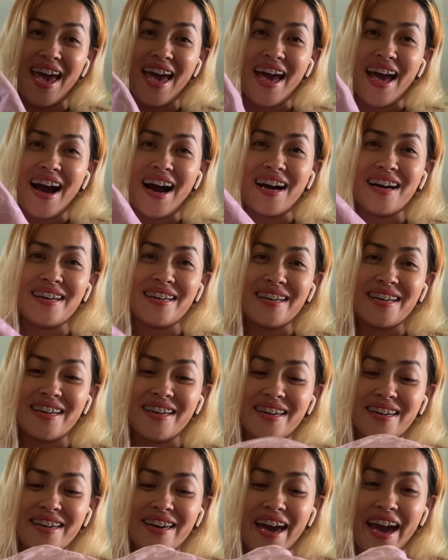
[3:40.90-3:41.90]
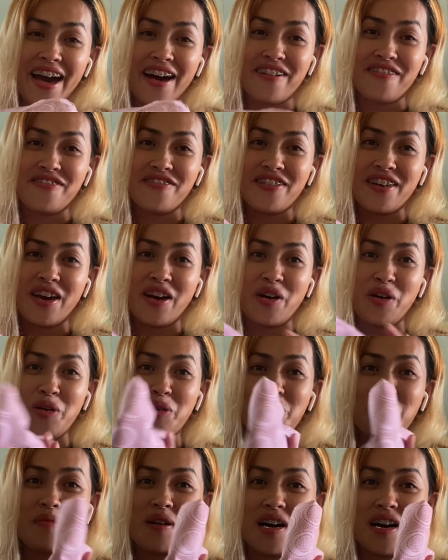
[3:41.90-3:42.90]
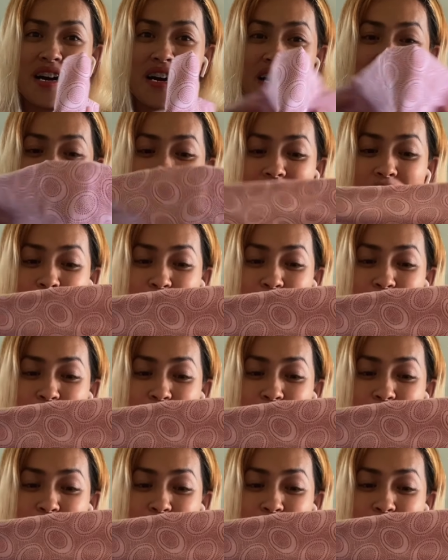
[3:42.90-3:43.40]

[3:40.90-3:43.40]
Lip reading: I have here my